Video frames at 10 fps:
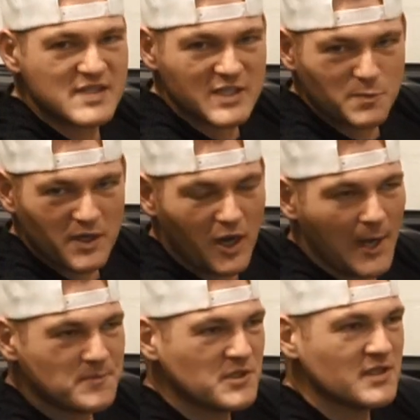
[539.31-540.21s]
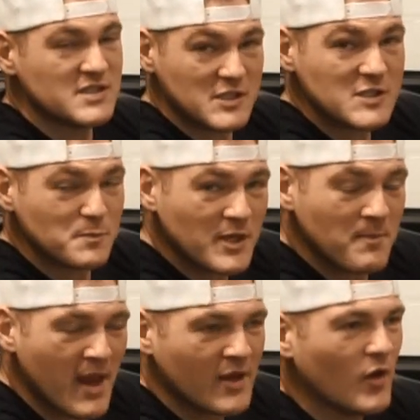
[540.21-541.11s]
a 6-speed option, 6-speed
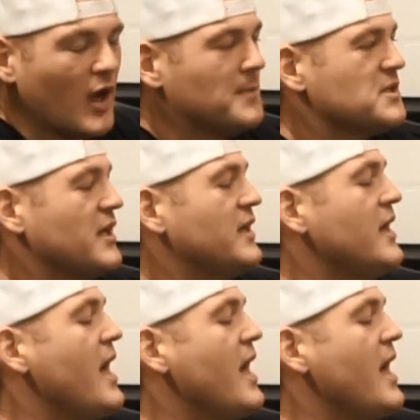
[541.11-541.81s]
manual option,